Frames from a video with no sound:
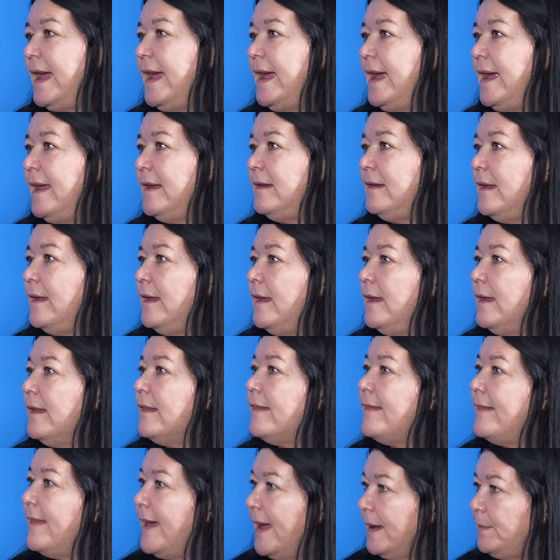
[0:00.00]
And
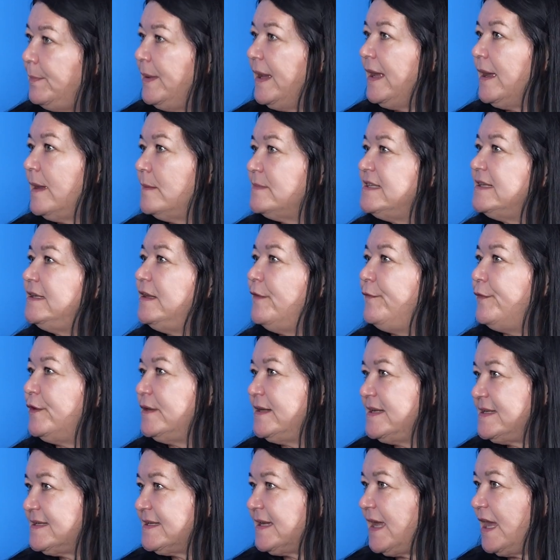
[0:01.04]
that becomes a
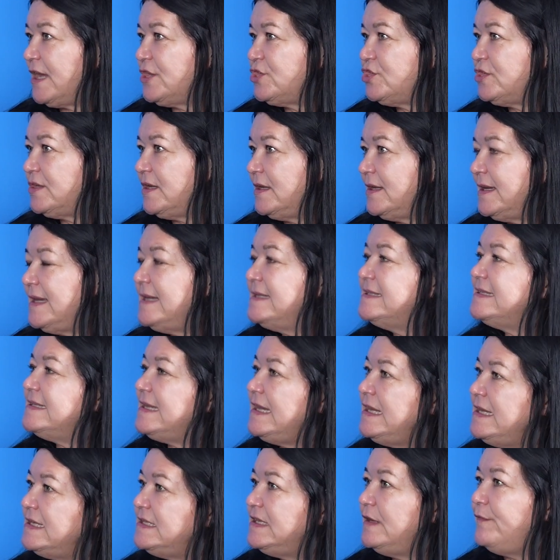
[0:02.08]
different discussion. It's
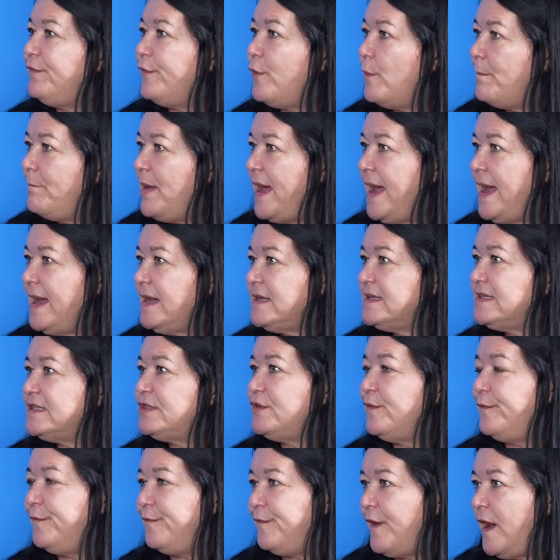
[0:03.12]
easy for banks
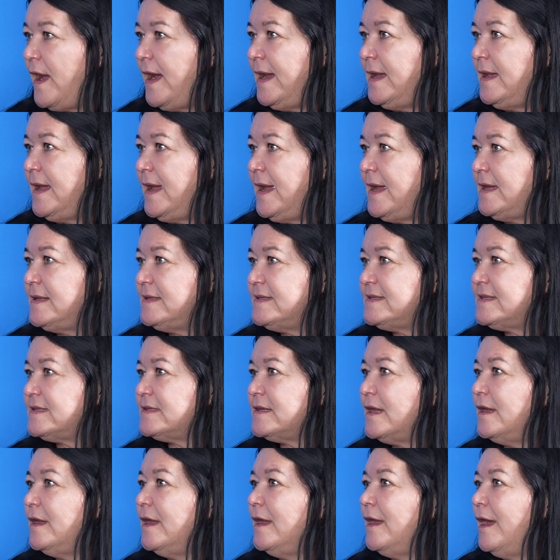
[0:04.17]
to finance,
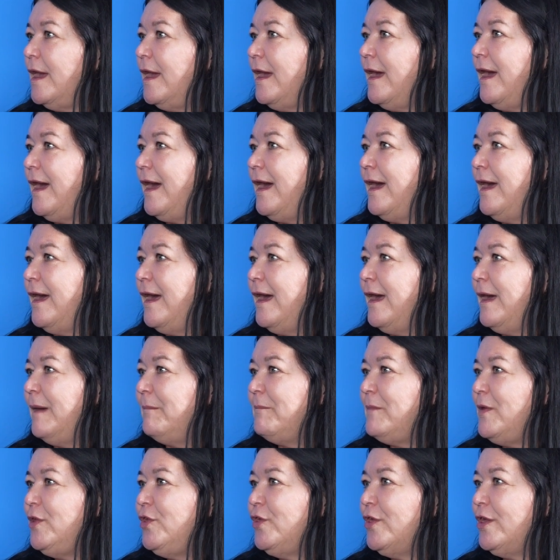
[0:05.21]

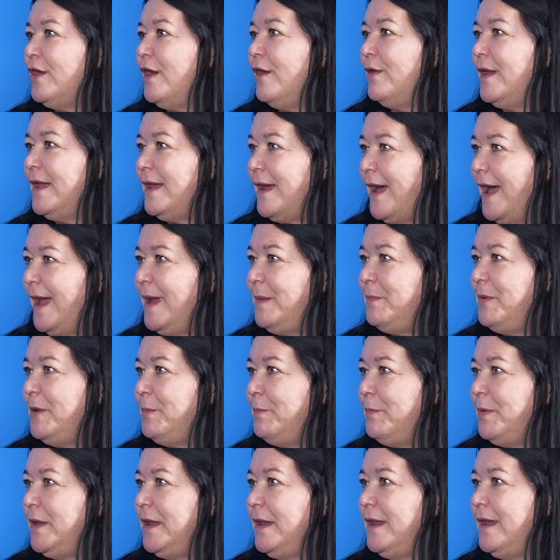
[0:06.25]
an
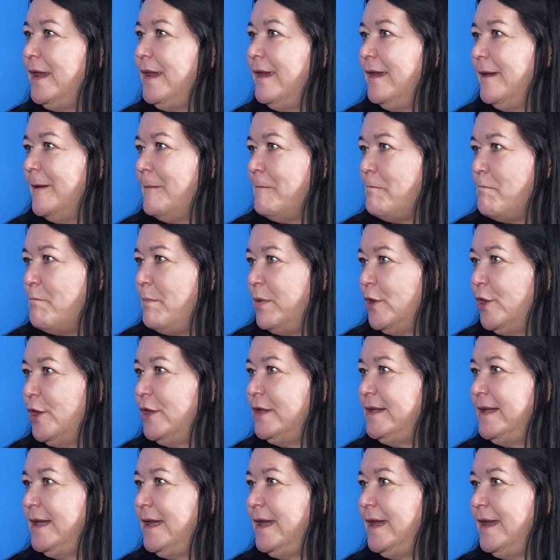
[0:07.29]
IPP,
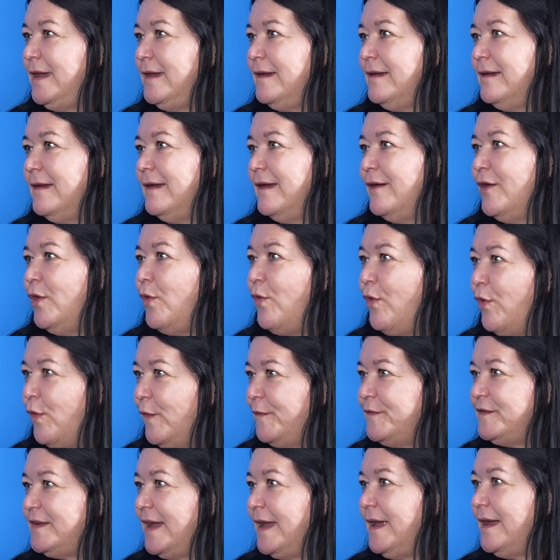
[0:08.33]
building,
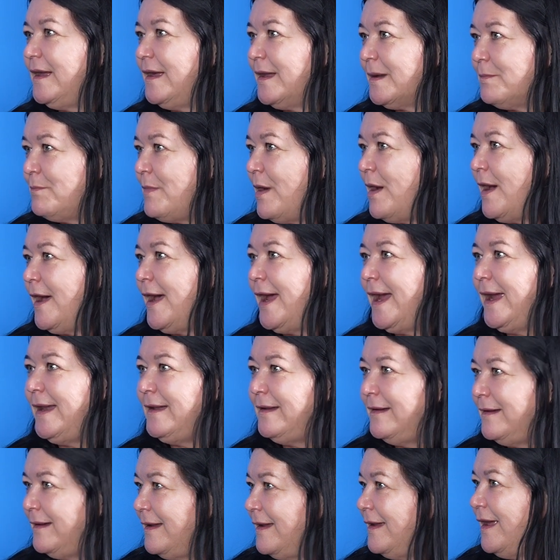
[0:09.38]
off-taker
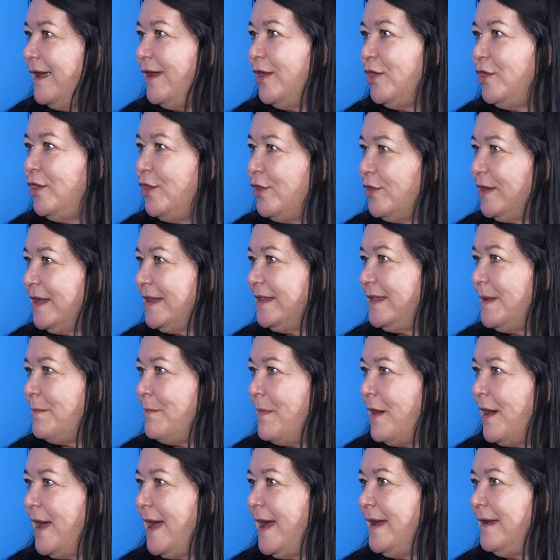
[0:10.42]
mine, look at the
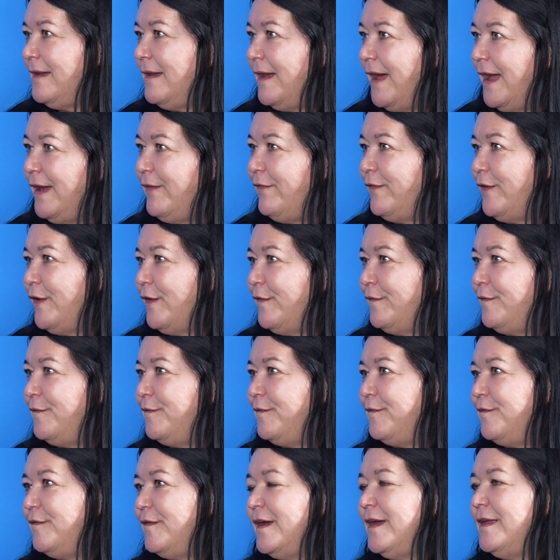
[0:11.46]
mine, life of
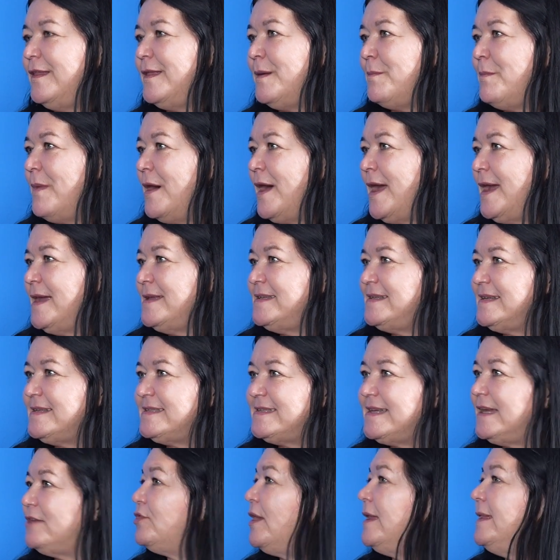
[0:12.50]
the mines,
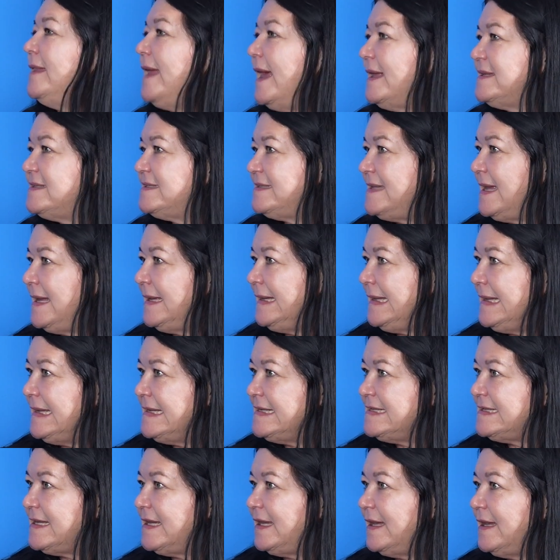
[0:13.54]
etc. And that's then
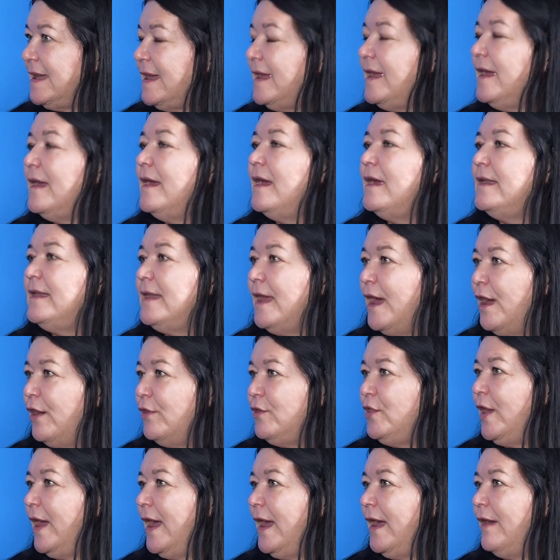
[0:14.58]
easy. Now
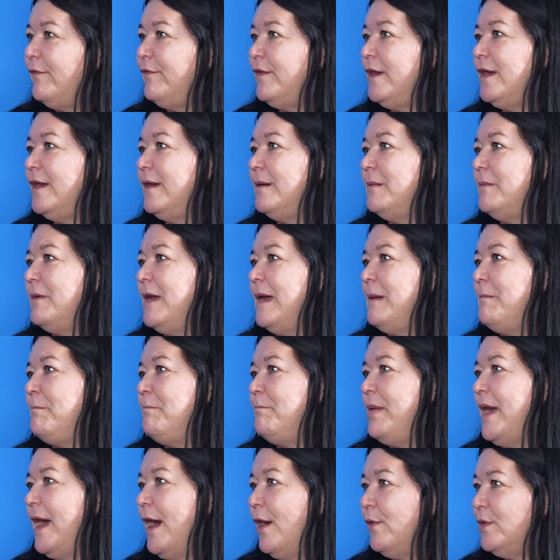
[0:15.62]
you have a
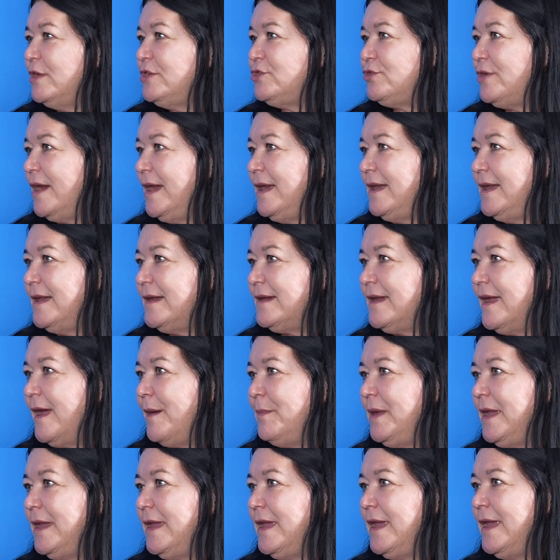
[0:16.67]
power trader
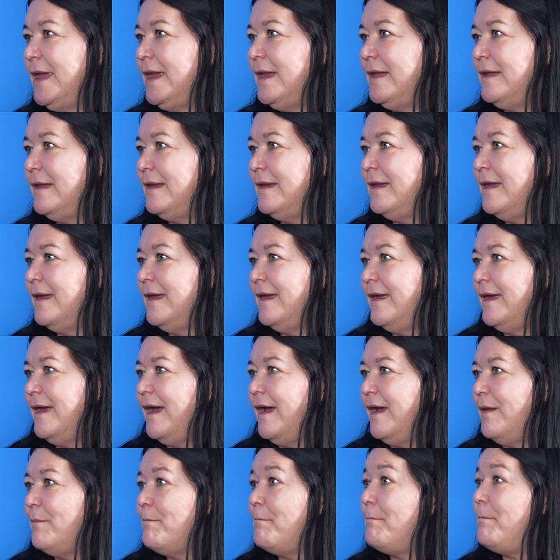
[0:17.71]
coming in,
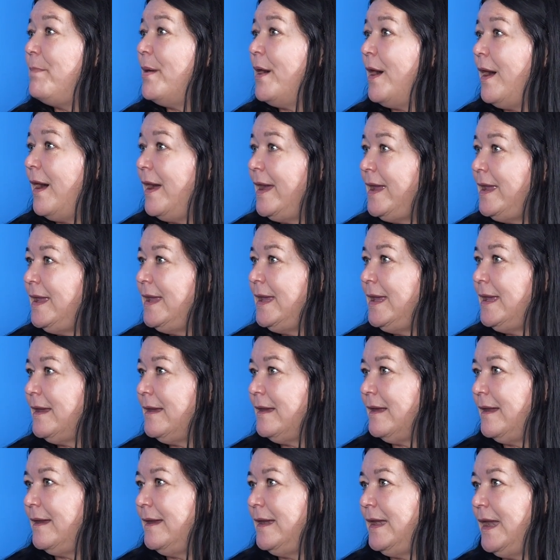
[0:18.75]

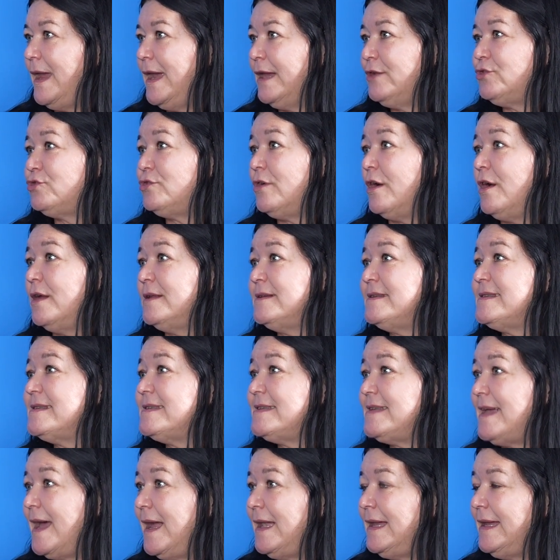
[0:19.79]
buying electrons,
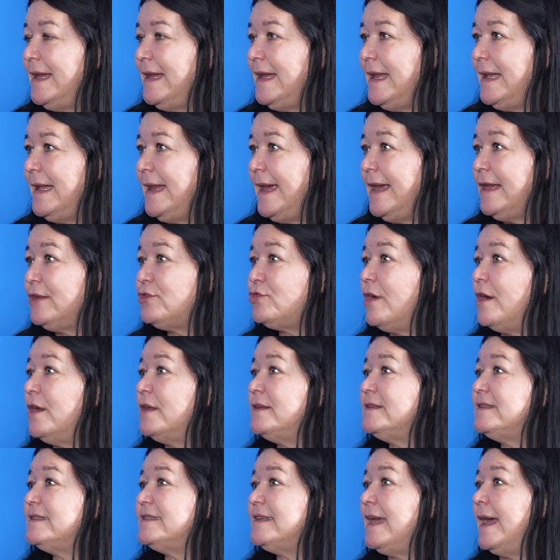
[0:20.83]
selling
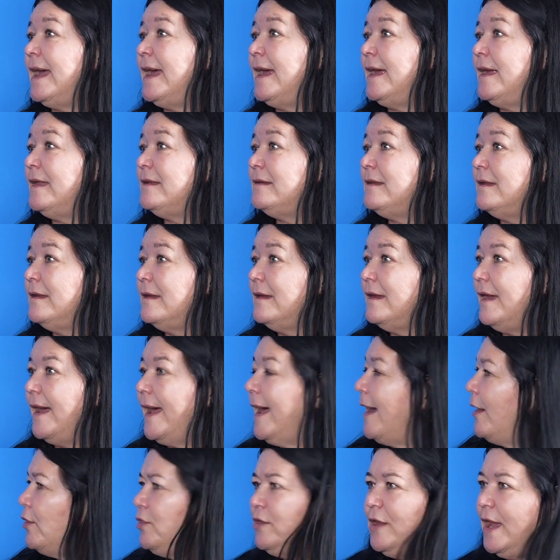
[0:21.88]
electrons, and
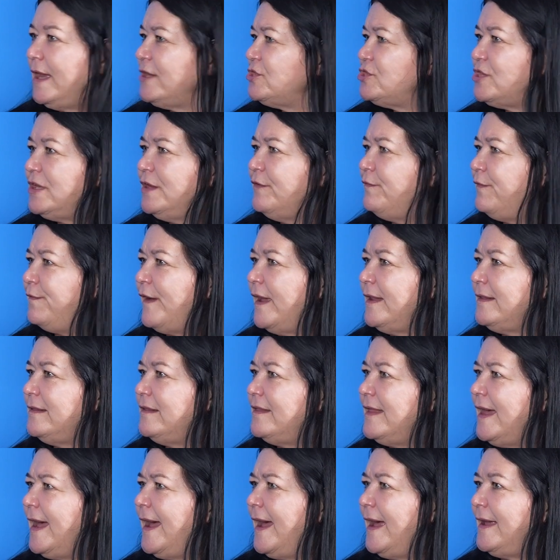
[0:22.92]
how do you actually fund
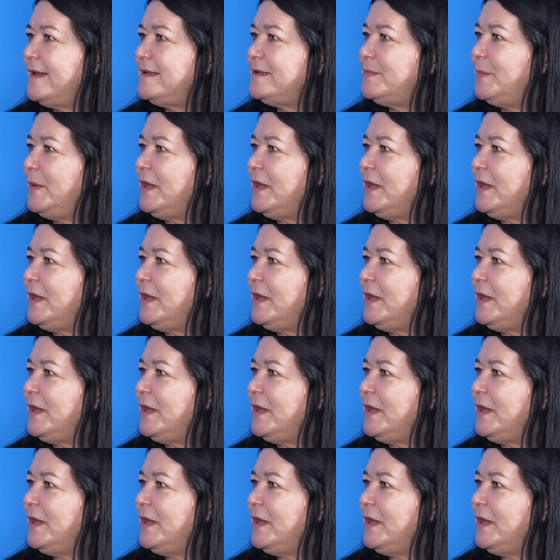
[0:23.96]
that?